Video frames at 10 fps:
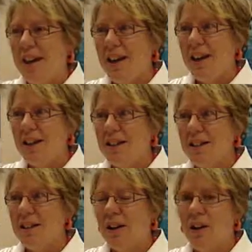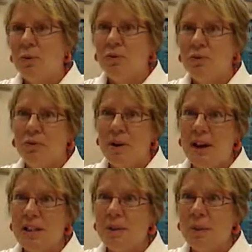And
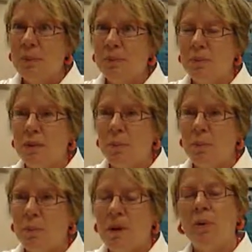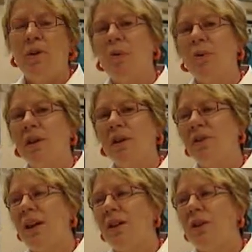maximum number of people that would live
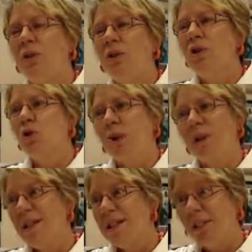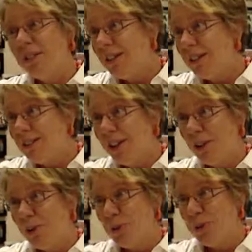in that community is 27
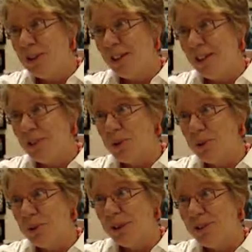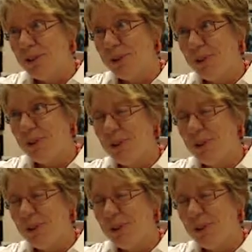out of almost 8,000 beds, you know.